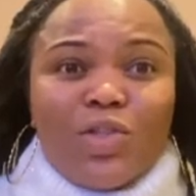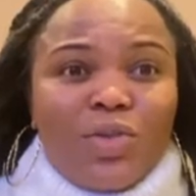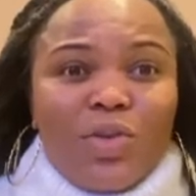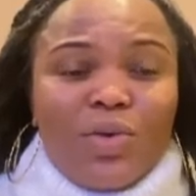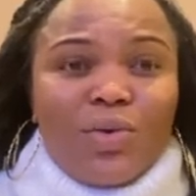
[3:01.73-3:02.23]

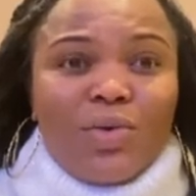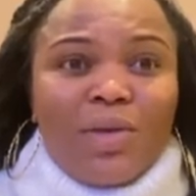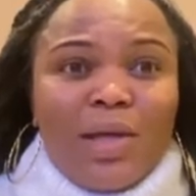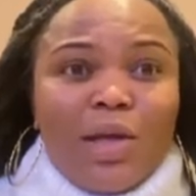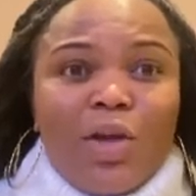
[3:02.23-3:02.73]
you.
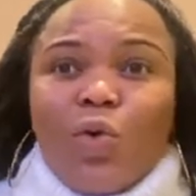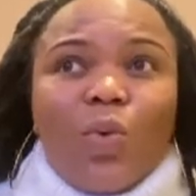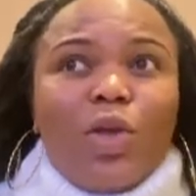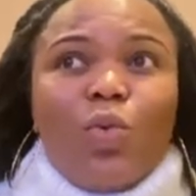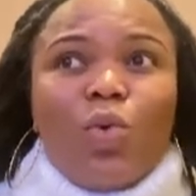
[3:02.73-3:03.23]
You know, when
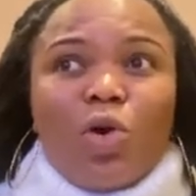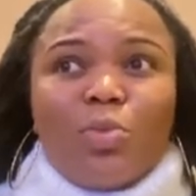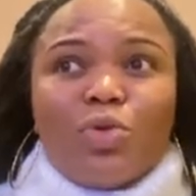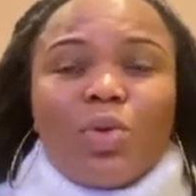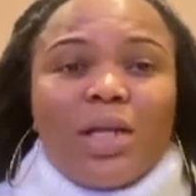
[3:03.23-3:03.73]
you walk up
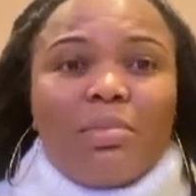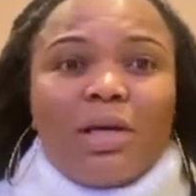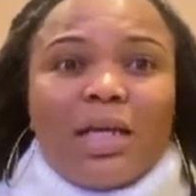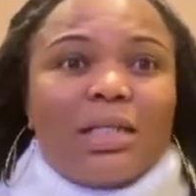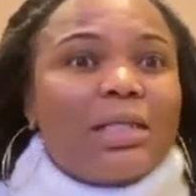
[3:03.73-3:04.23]
to anybody
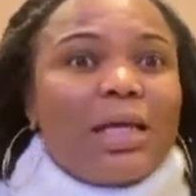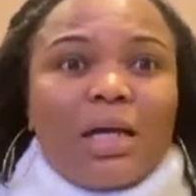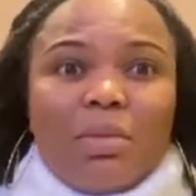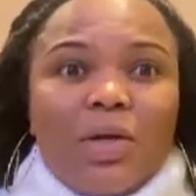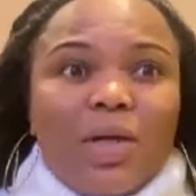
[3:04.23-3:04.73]
and say, I'm
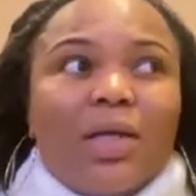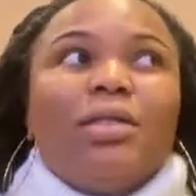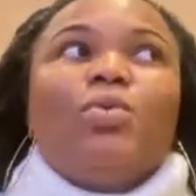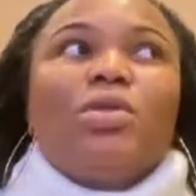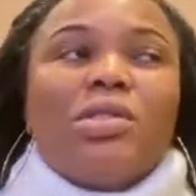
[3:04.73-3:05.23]
a lawyer, they
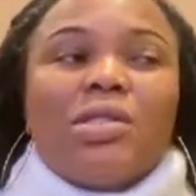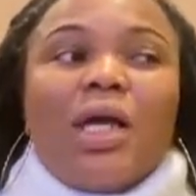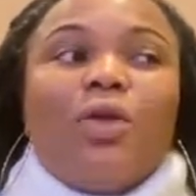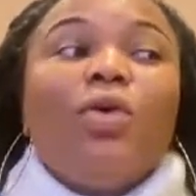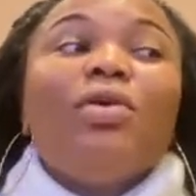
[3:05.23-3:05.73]
will
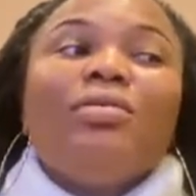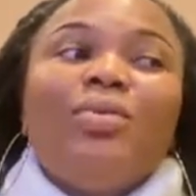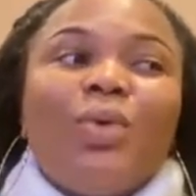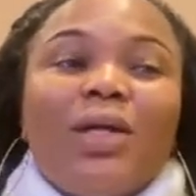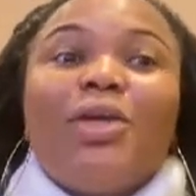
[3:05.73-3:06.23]
understand. Oh, no
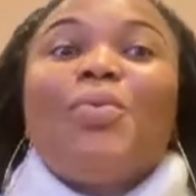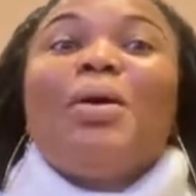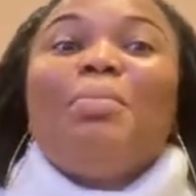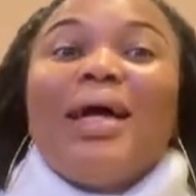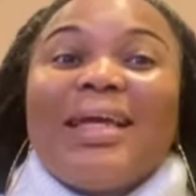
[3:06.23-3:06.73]
wonder you wear
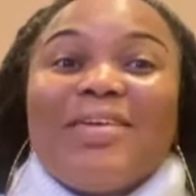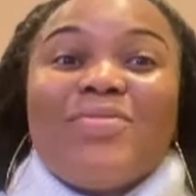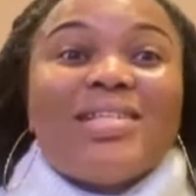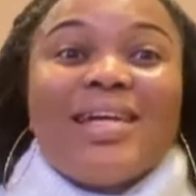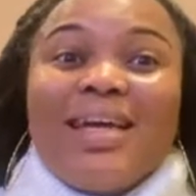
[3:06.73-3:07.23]
black every
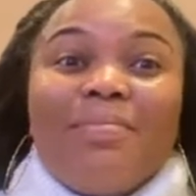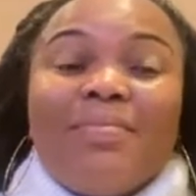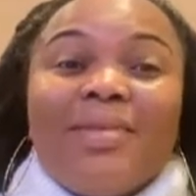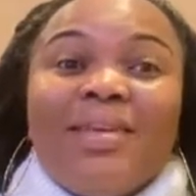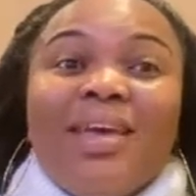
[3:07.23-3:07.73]
time.
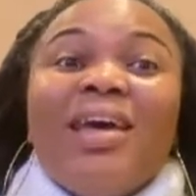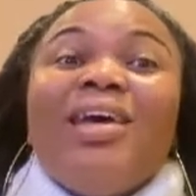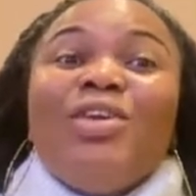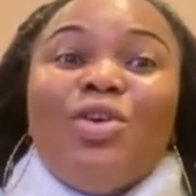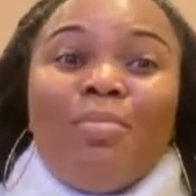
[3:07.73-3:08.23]

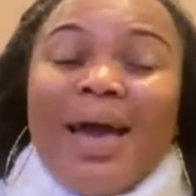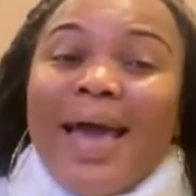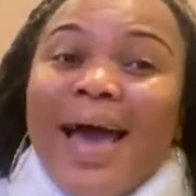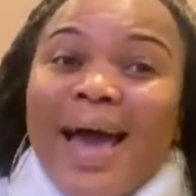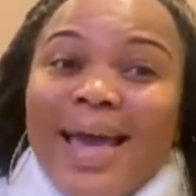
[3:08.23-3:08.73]
You might
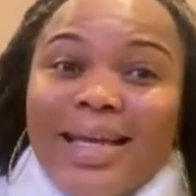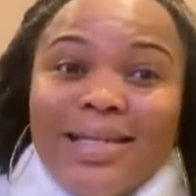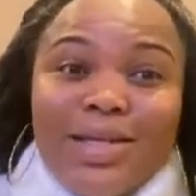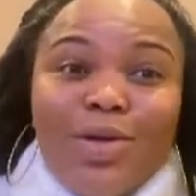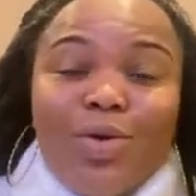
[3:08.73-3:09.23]
hide
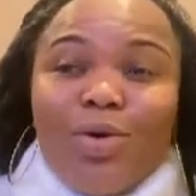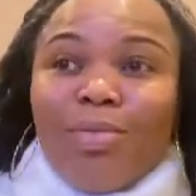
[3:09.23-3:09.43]
your